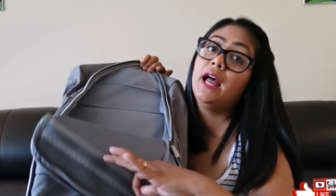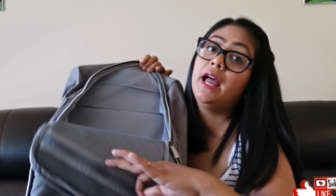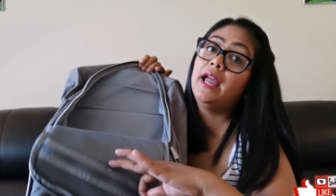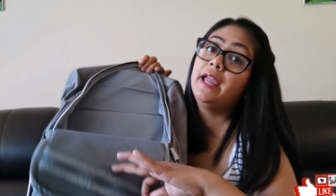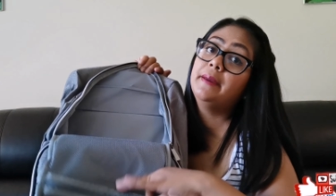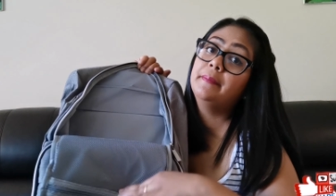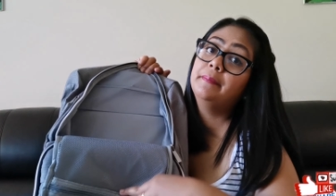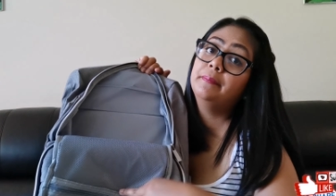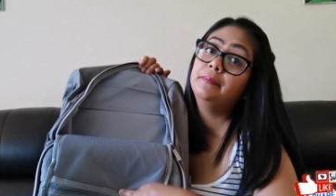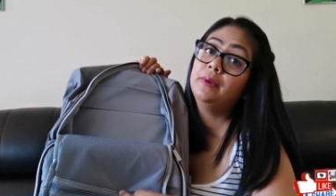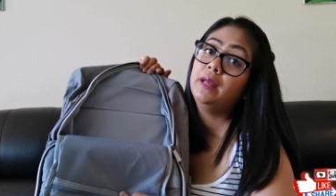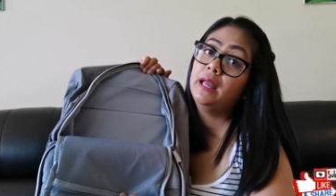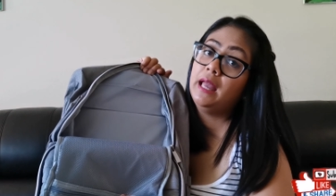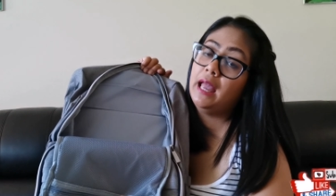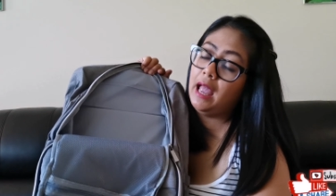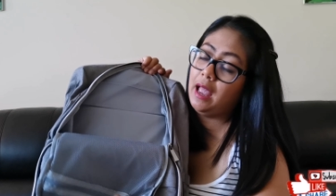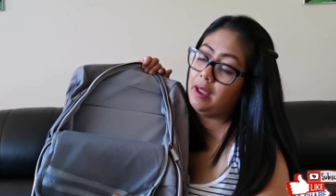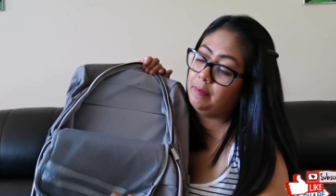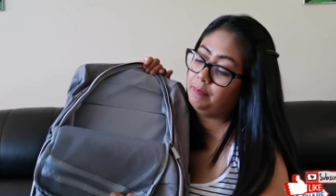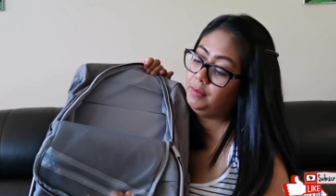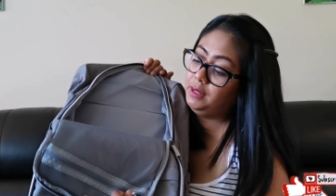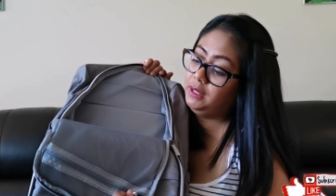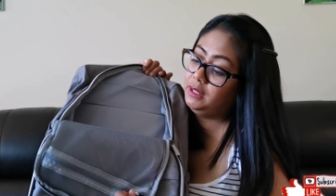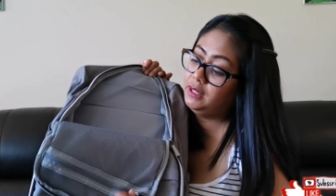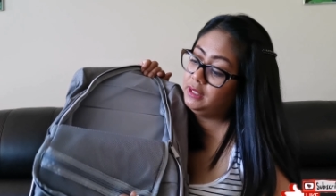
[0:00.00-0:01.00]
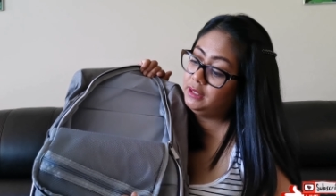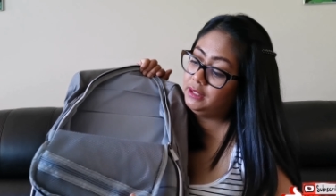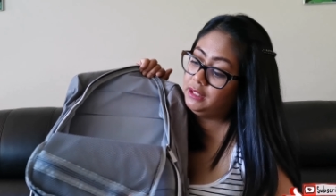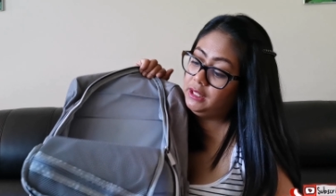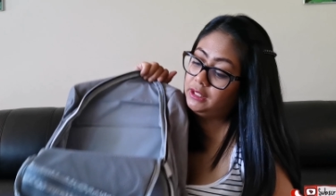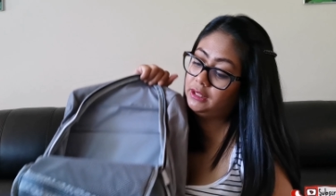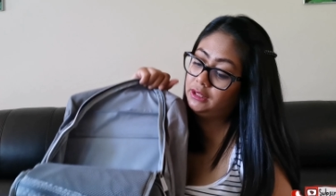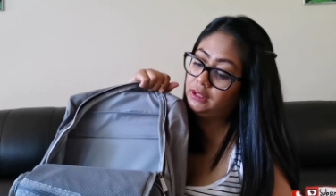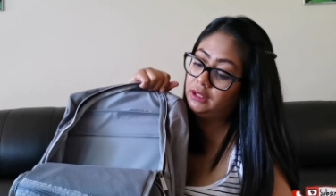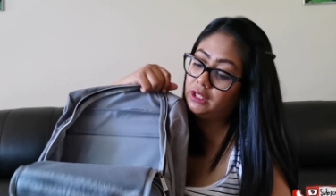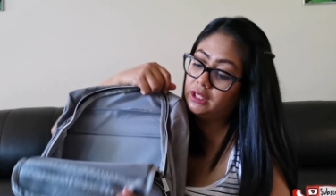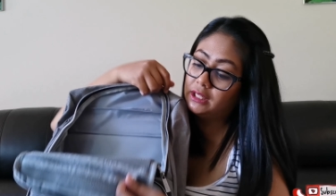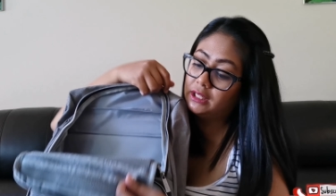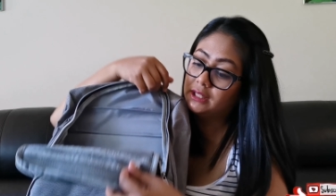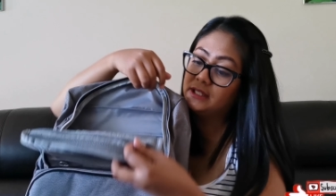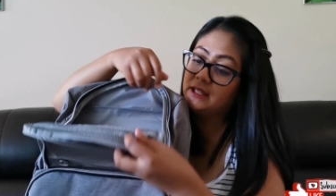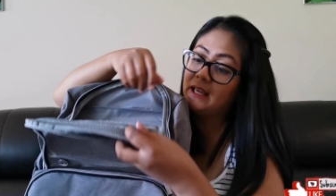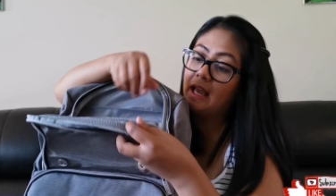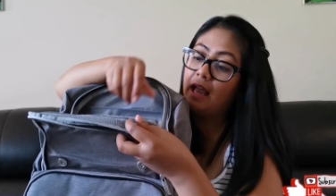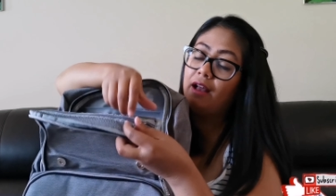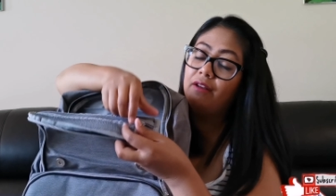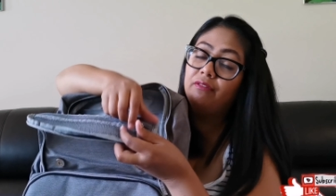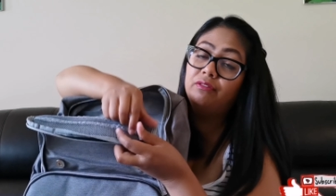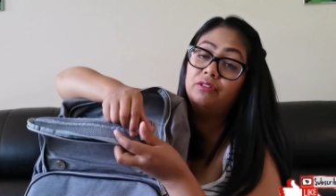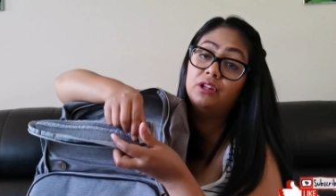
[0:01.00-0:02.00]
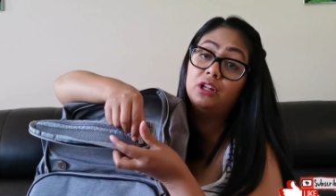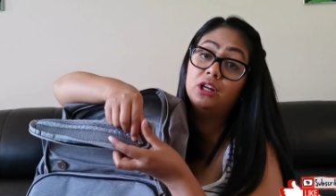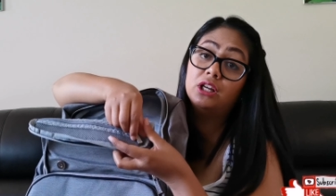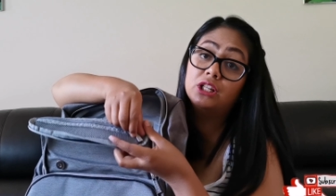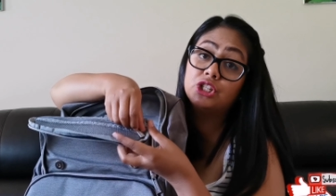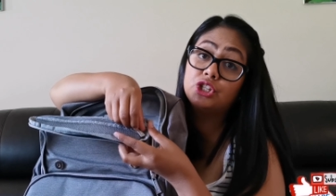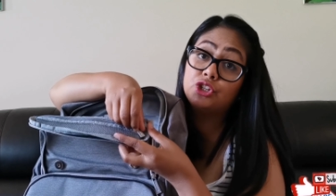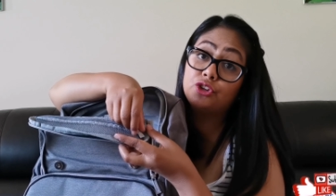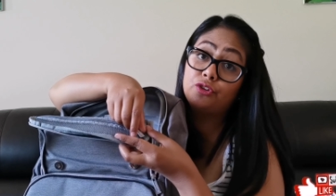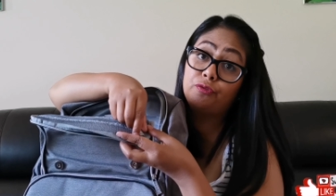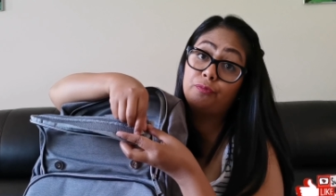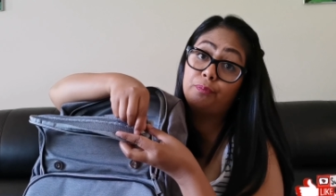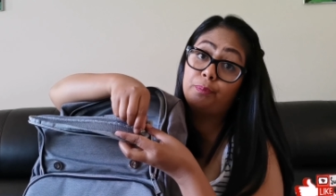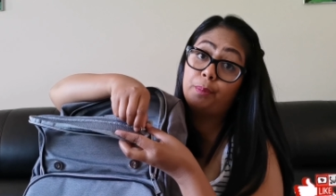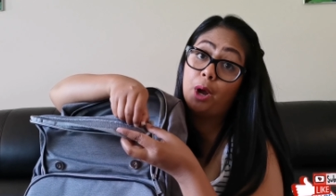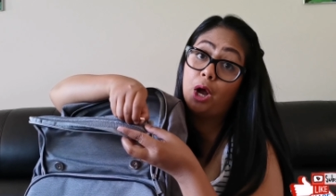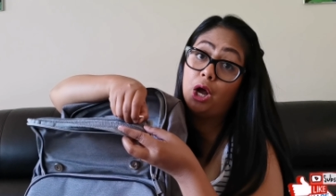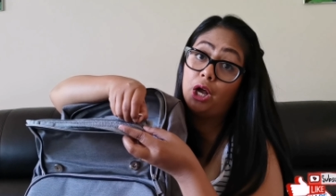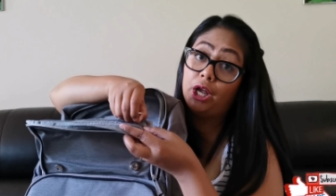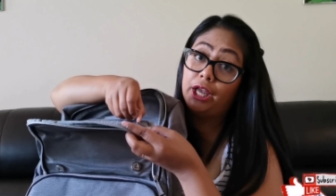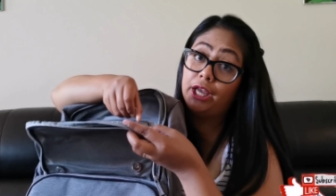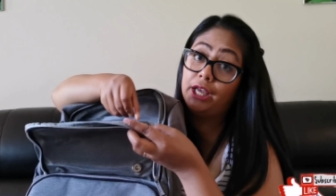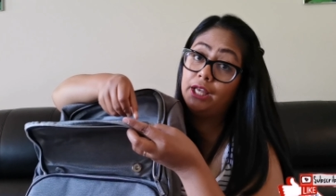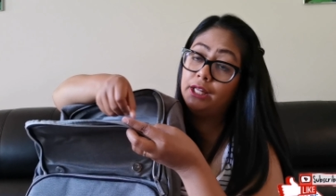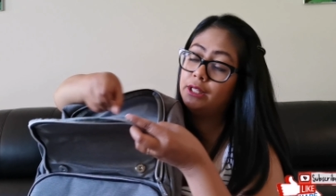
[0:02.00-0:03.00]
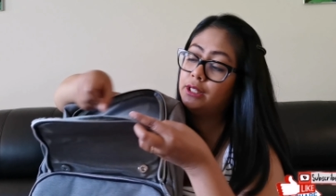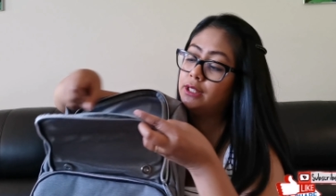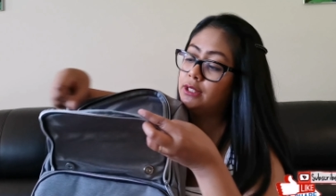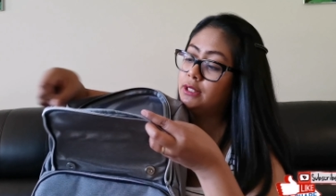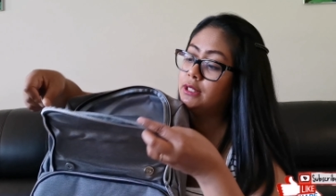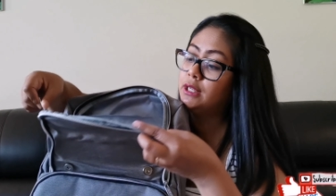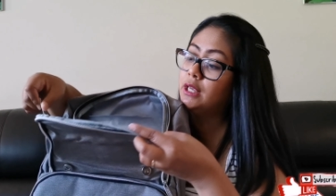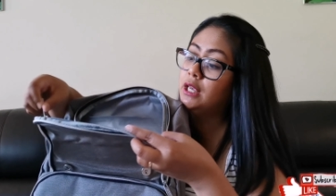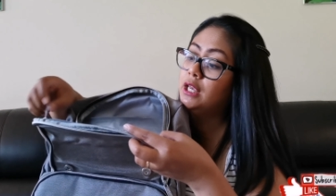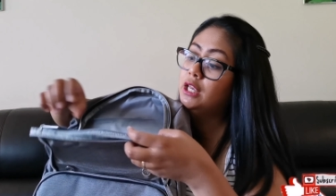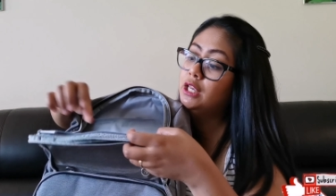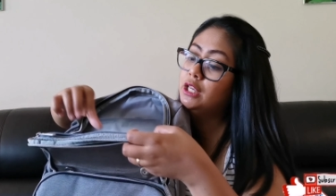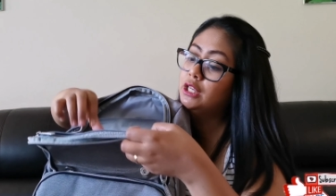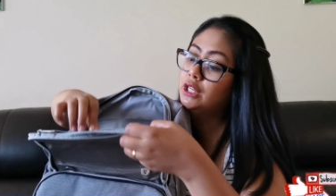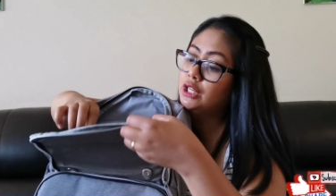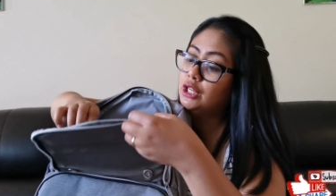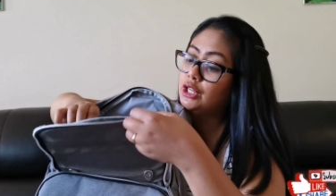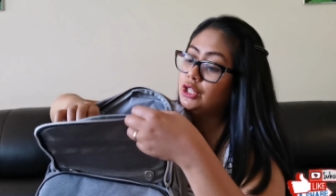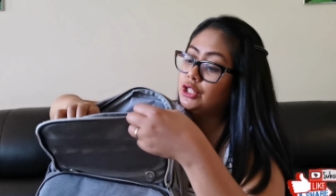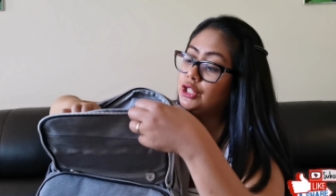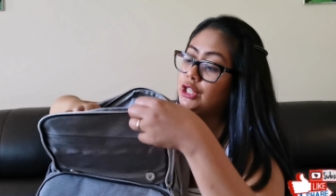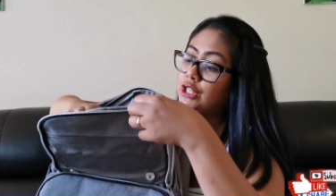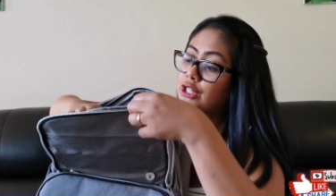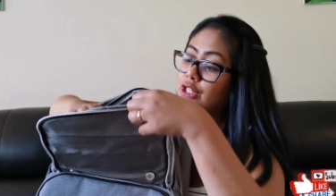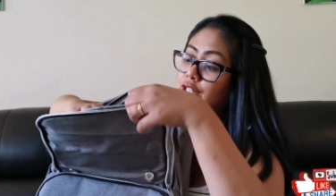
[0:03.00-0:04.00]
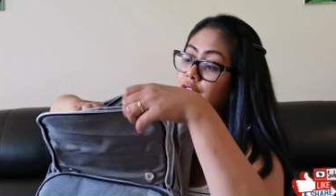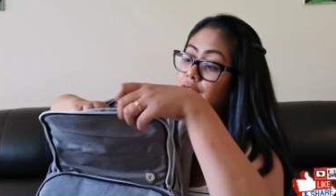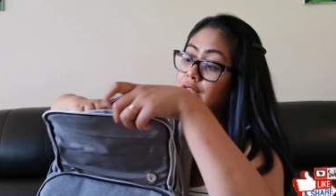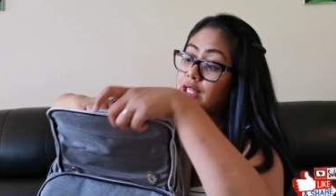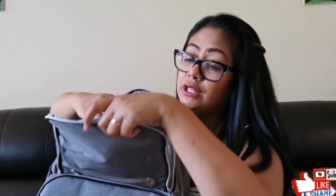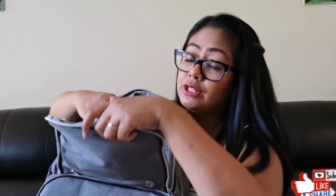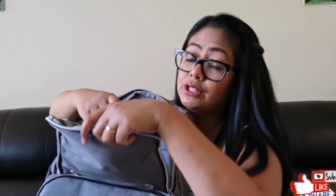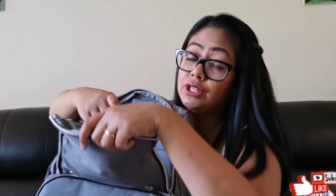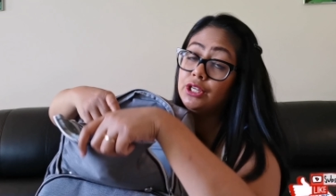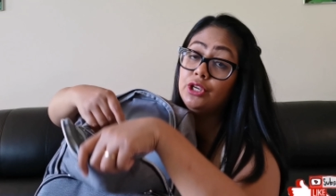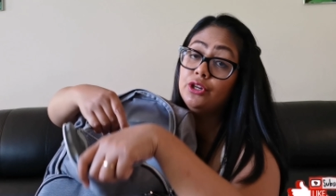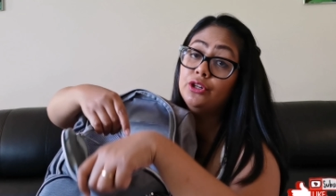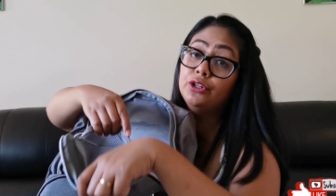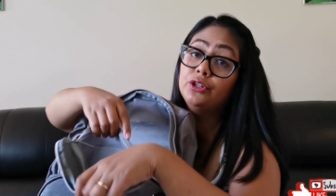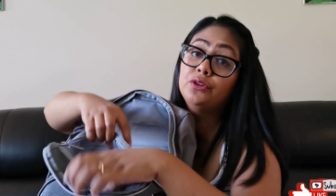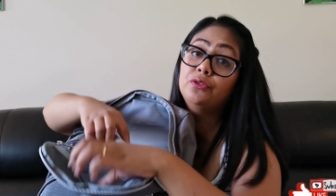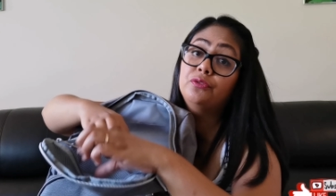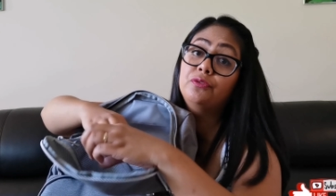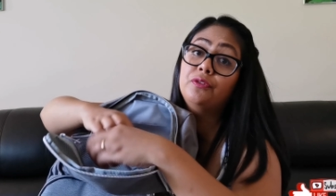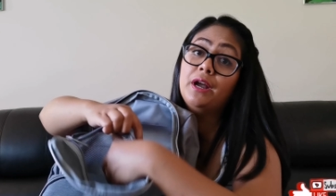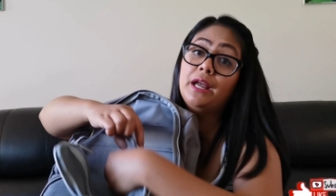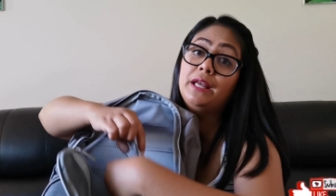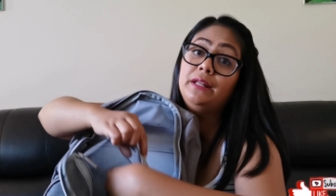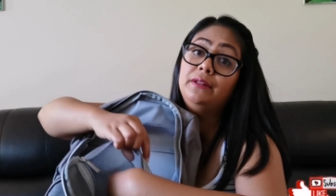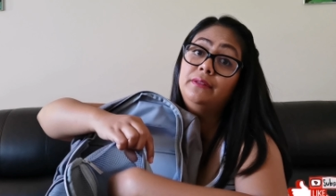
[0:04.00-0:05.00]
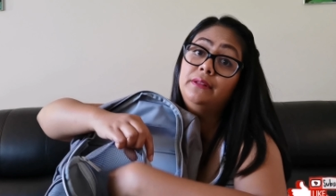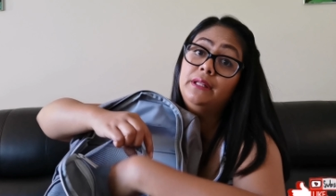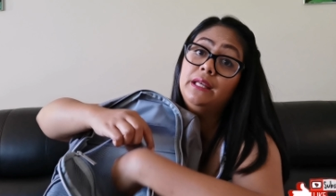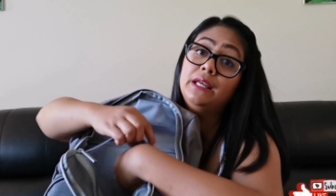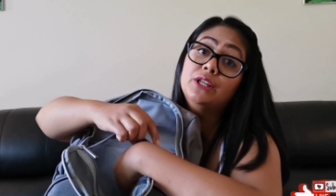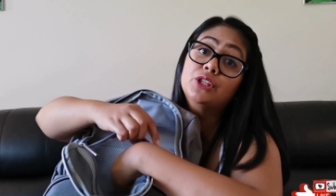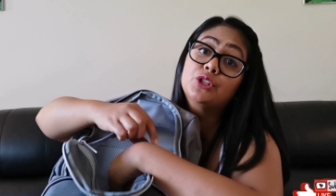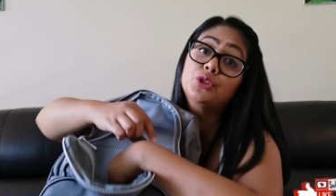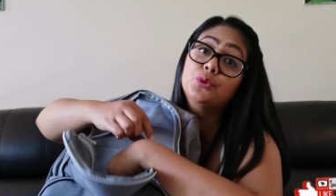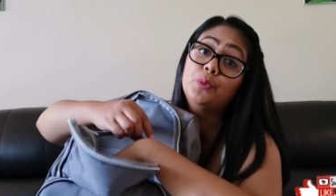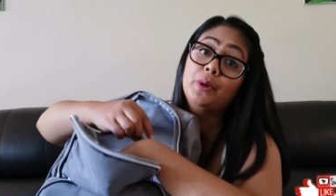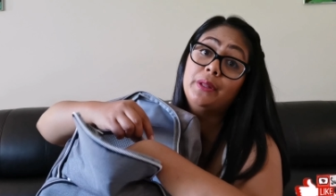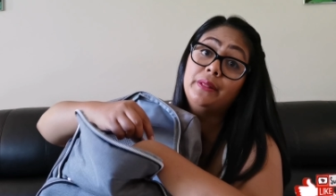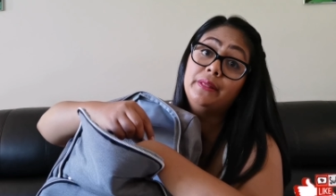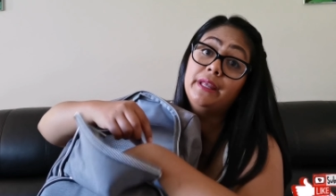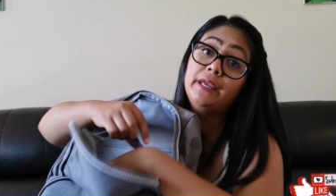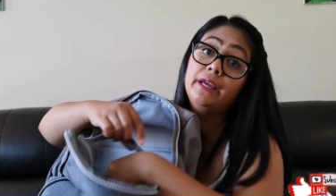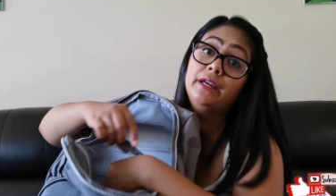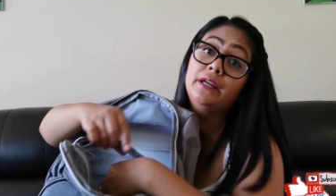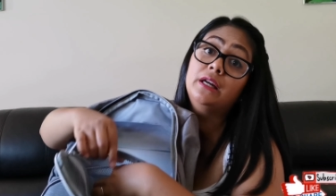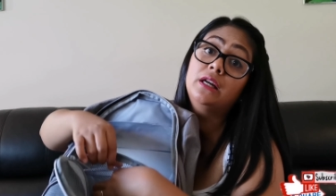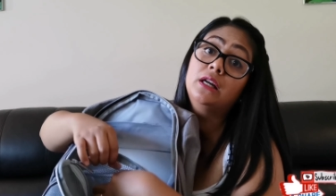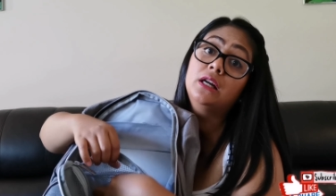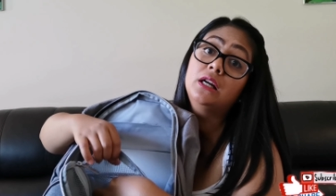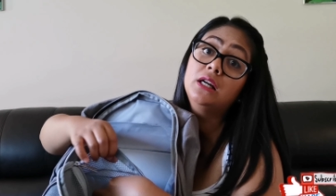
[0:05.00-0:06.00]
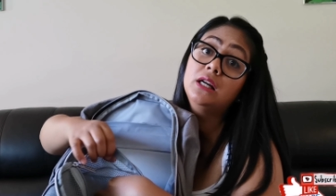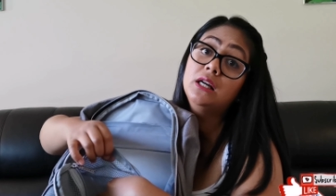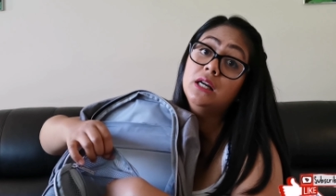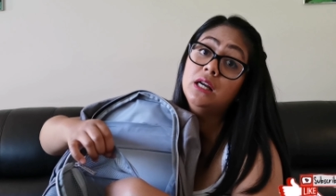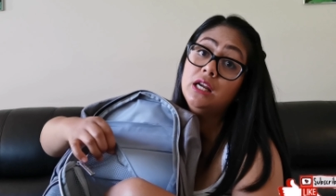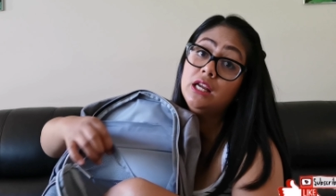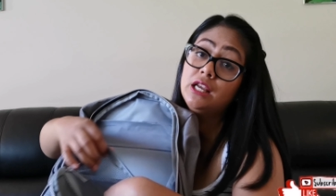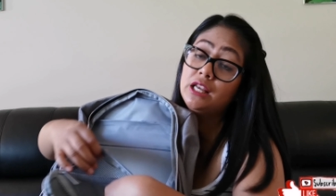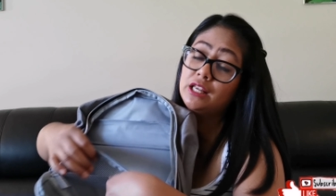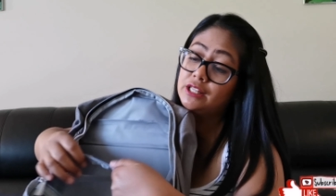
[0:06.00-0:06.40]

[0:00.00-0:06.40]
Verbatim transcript: I am happy that it does have lots of pockets because it's easier to find things when they are